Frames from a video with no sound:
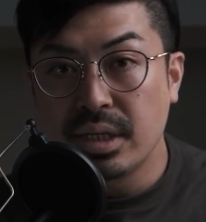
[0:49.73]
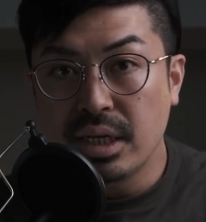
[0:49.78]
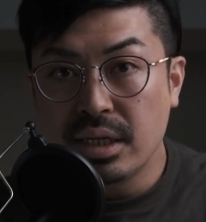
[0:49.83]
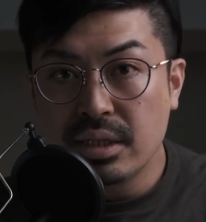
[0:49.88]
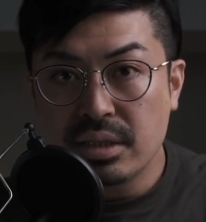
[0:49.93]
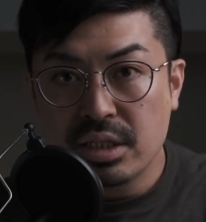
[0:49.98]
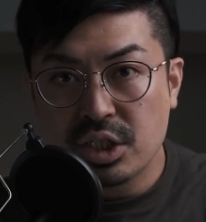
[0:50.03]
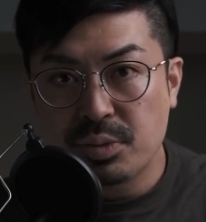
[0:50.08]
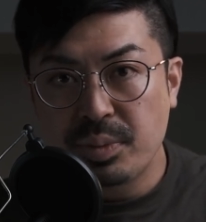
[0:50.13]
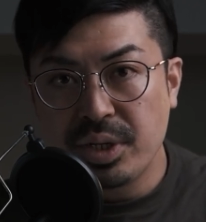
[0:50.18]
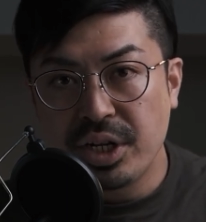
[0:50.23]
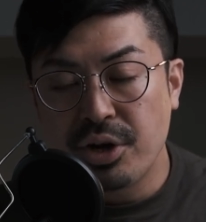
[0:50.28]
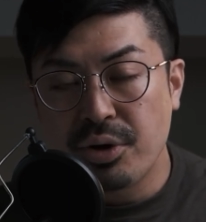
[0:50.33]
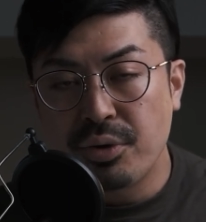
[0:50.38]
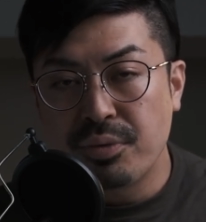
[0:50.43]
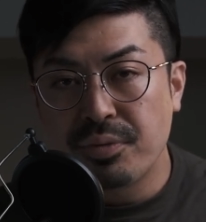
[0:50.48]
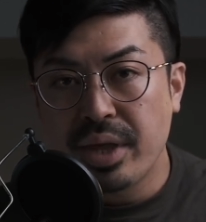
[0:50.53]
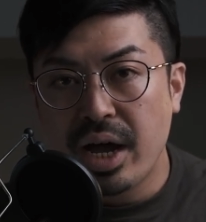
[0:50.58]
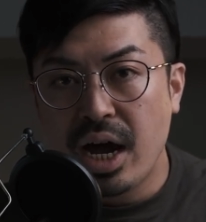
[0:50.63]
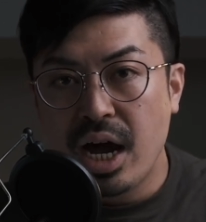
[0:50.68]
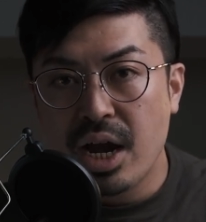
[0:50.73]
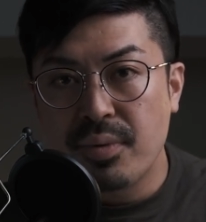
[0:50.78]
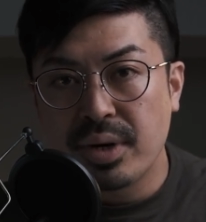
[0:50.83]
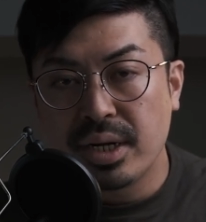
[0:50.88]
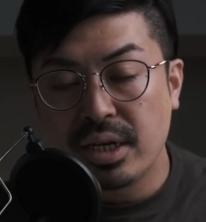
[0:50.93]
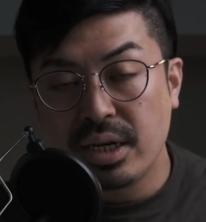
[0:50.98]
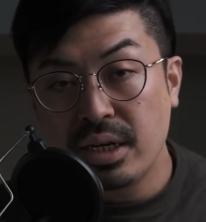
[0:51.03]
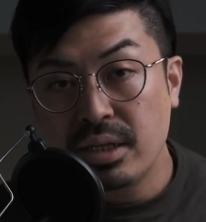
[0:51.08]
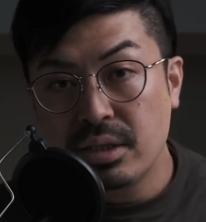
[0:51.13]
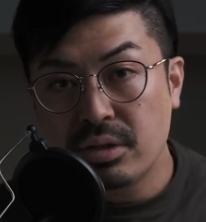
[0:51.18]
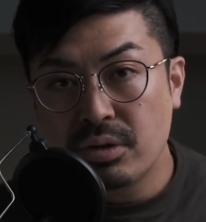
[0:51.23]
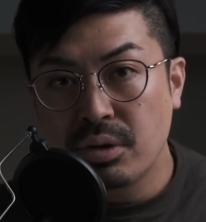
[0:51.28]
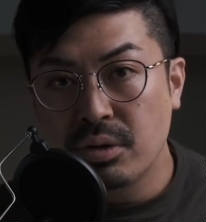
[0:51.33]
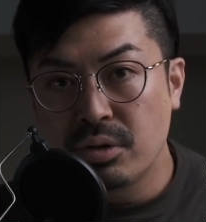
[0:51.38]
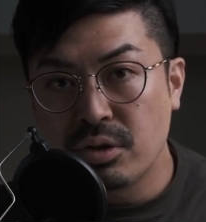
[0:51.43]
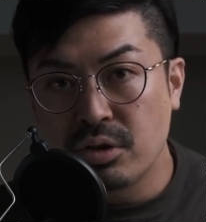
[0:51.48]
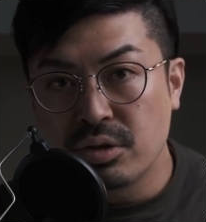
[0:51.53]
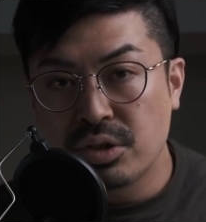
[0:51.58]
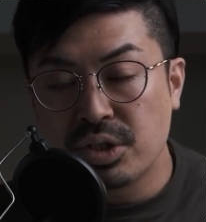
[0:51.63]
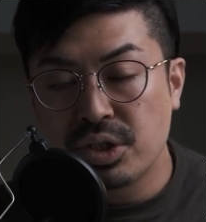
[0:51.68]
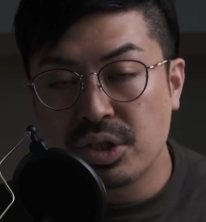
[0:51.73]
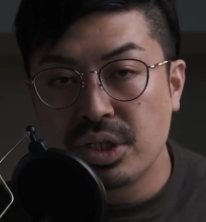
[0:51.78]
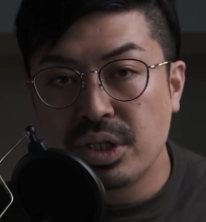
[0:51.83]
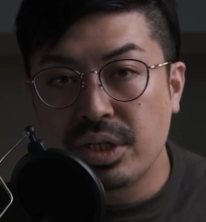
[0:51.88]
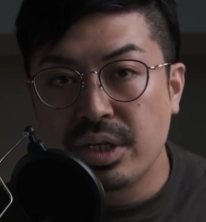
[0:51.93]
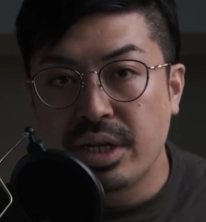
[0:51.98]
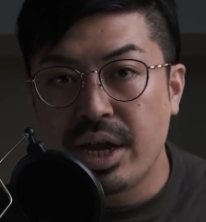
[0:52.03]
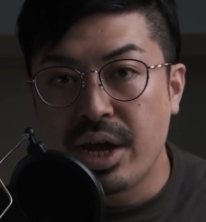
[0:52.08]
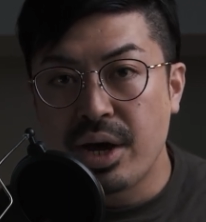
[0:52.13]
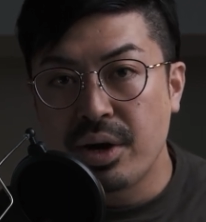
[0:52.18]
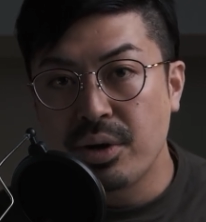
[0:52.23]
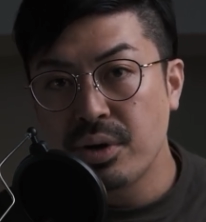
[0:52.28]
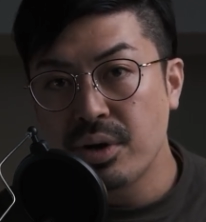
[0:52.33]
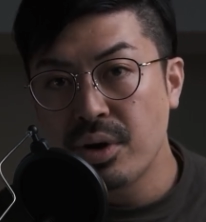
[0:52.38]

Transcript: in this video, I want to introduce the